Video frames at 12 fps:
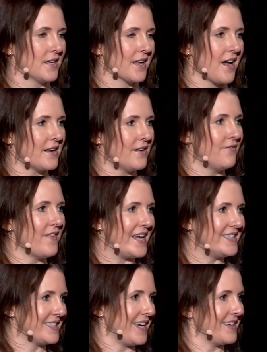God
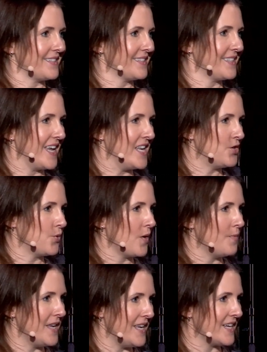invites us into
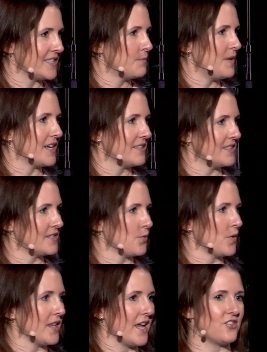obedience because it's
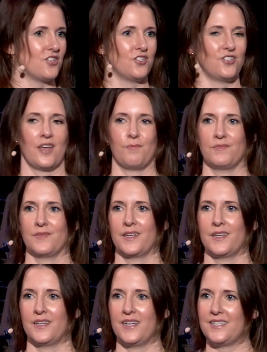a relationship.
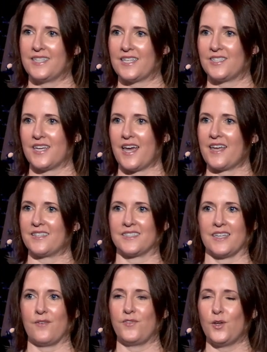He says to
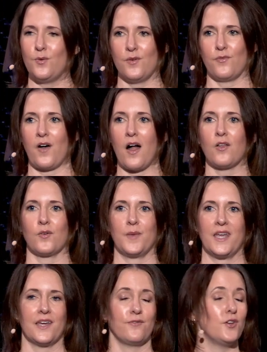us, if you would follow
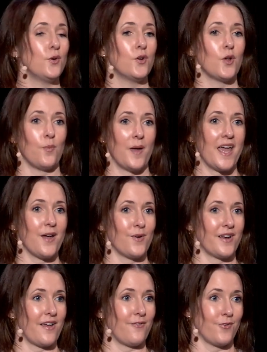me, if you would obey
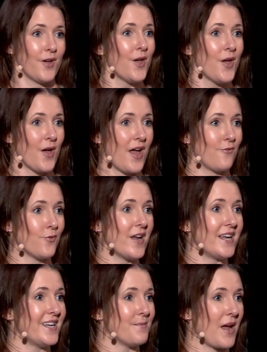what I've
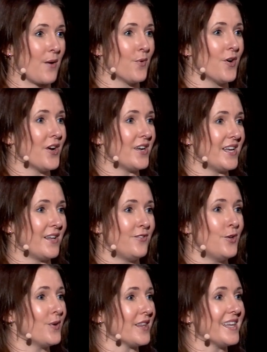written in my word, and
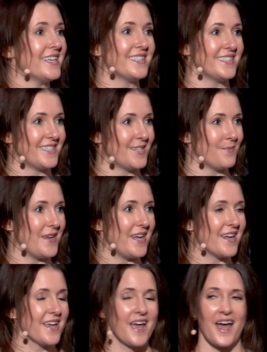if you would listen to
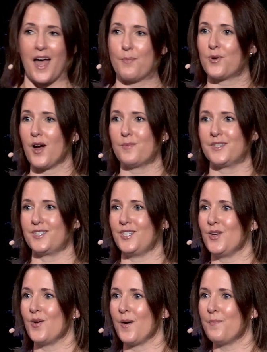me, I promise
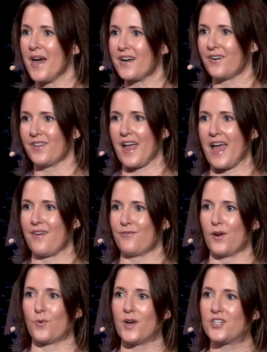you a better
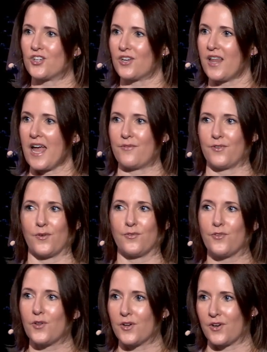life, a richer life, a
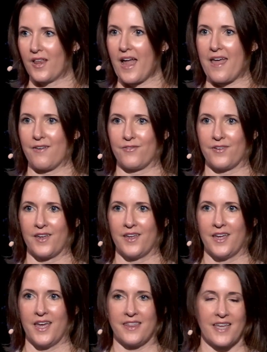fuller life.
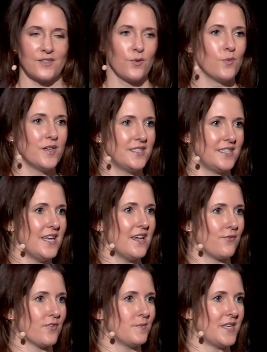And that's what we
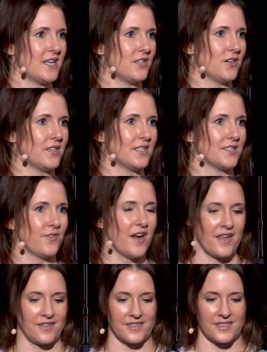see from Daniel and his
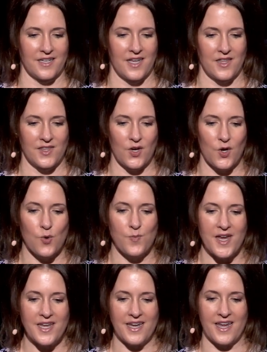friends. They're
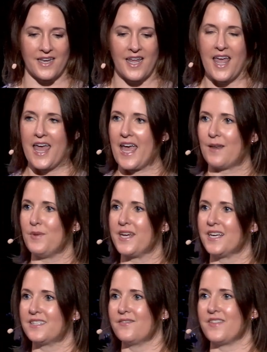obedient, and
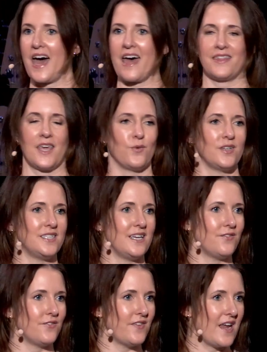because of that, they
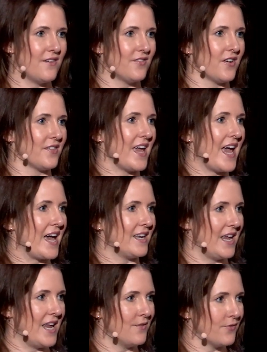received favor, they
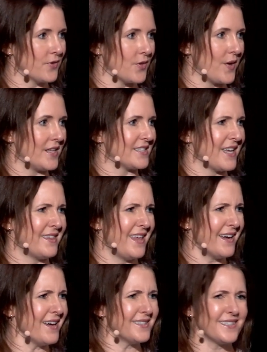had influence, and
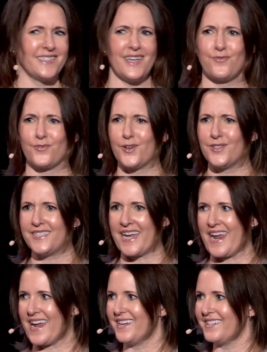they got to see
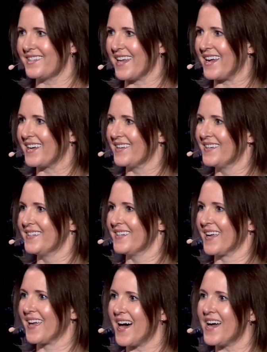firsthand, like,
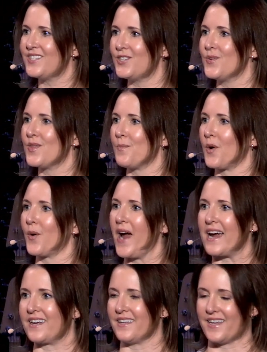God do the
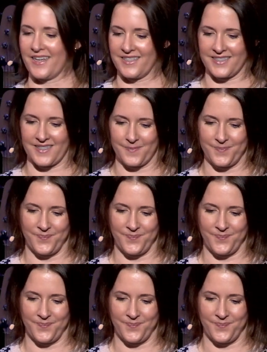miraculous.